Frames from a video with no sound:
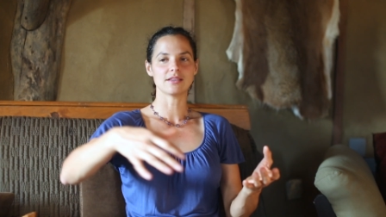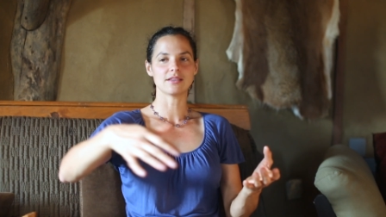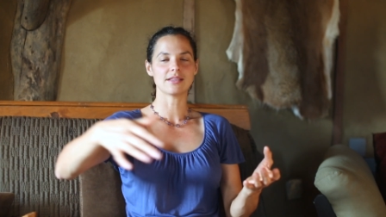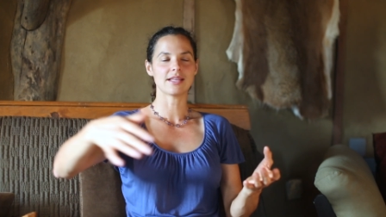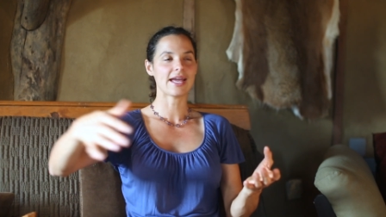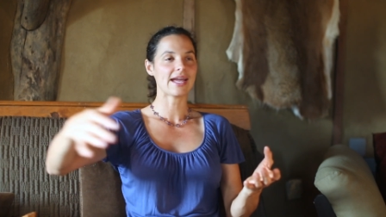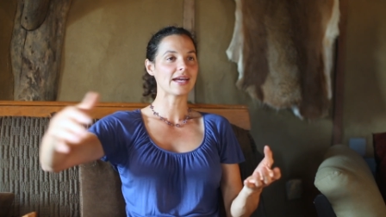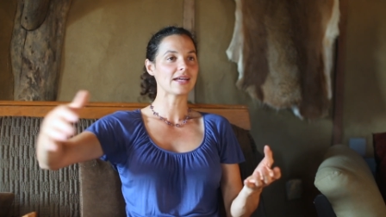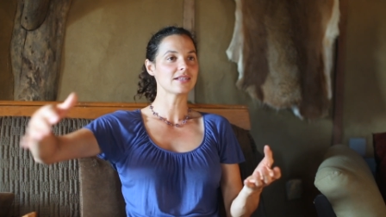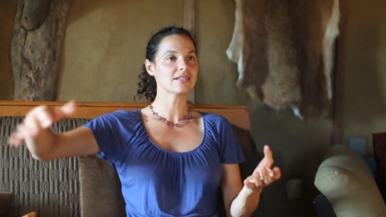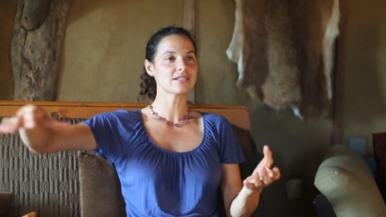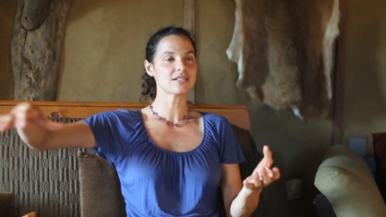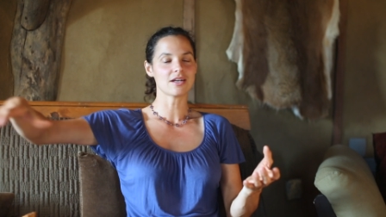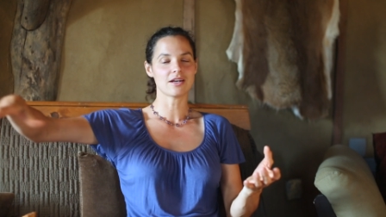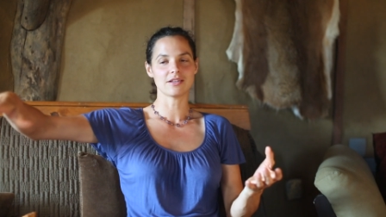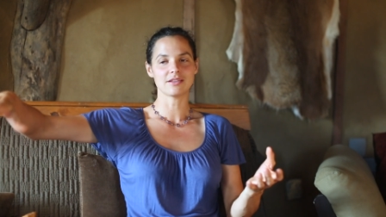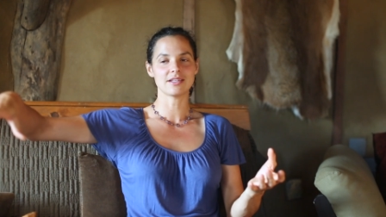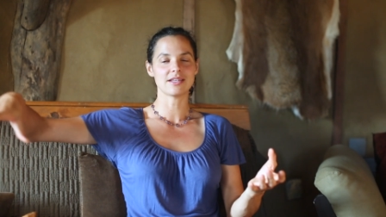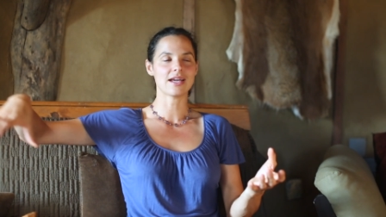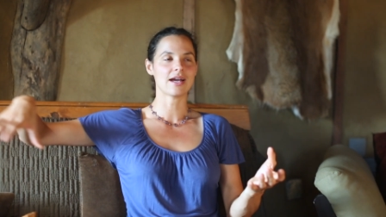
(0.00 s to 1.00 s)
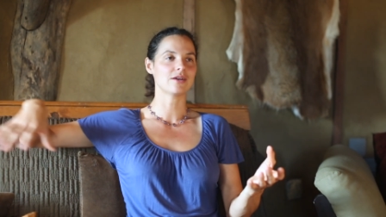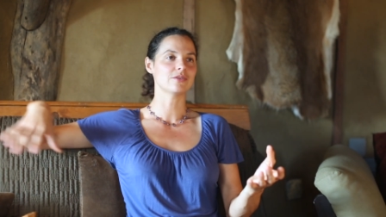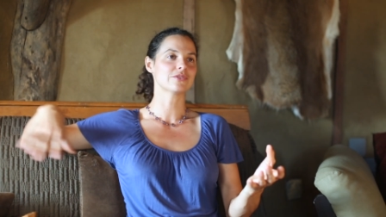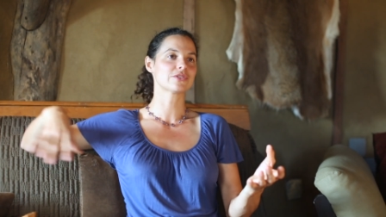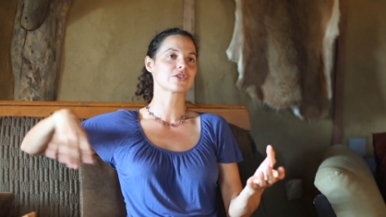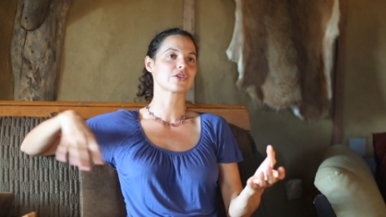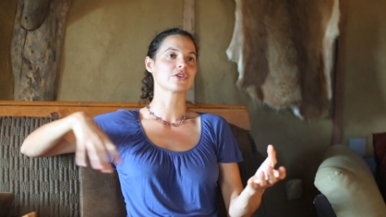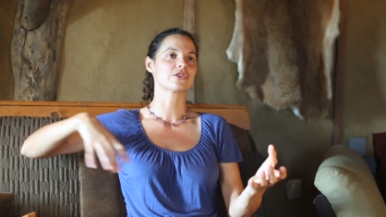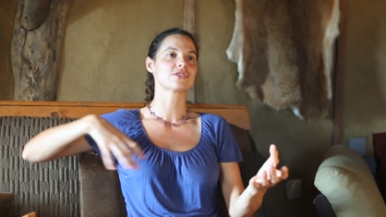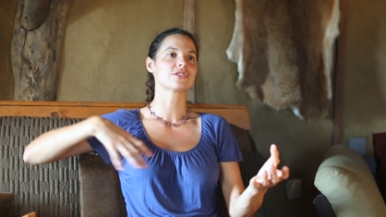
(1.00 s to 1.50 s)
land on the
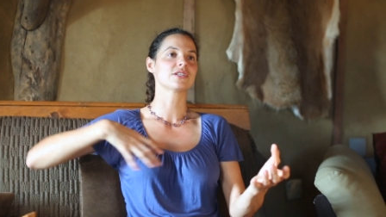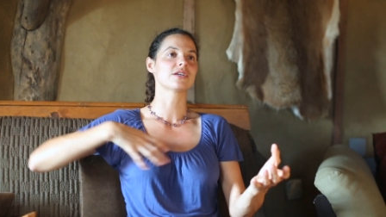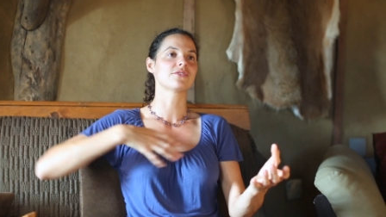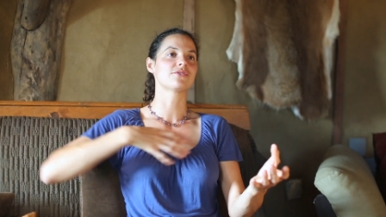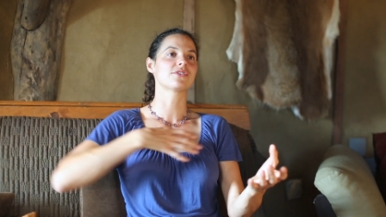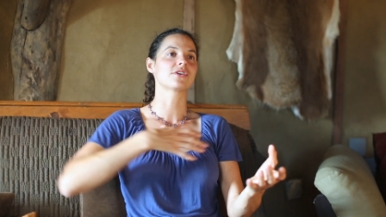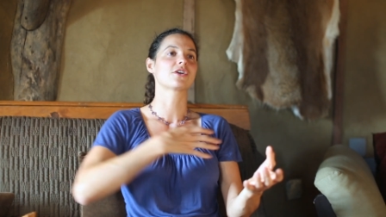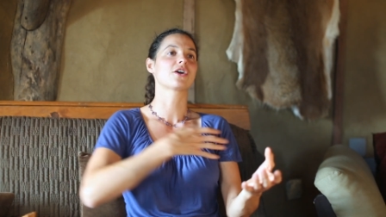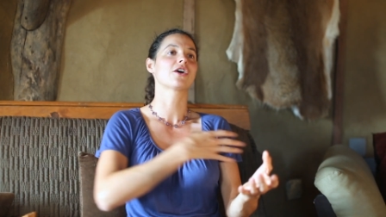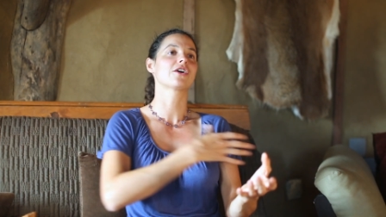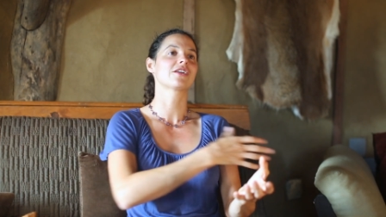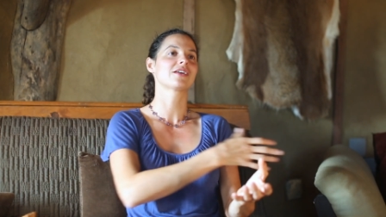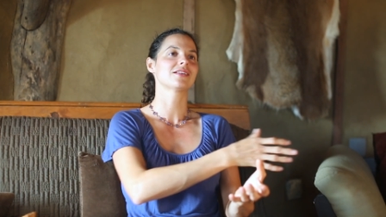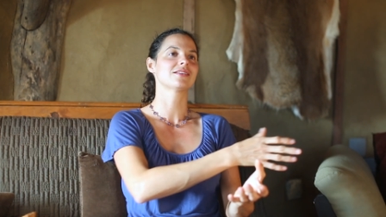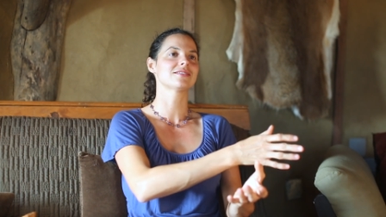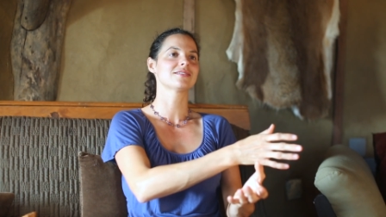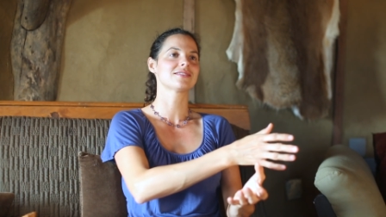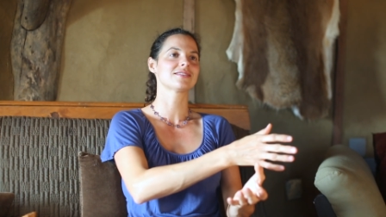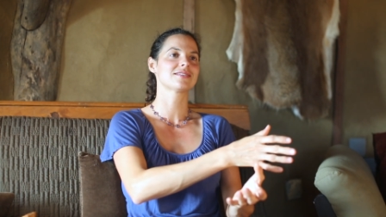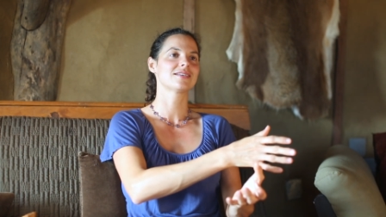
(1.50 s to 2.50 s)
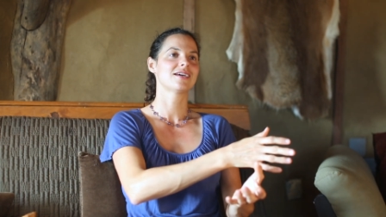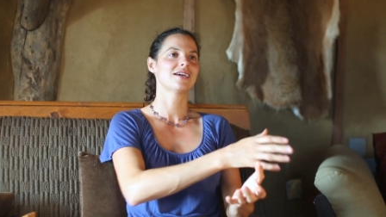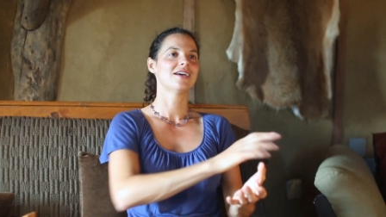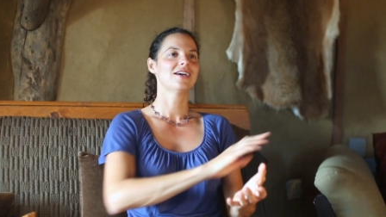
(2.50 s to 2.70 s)
outskirts of the gardens.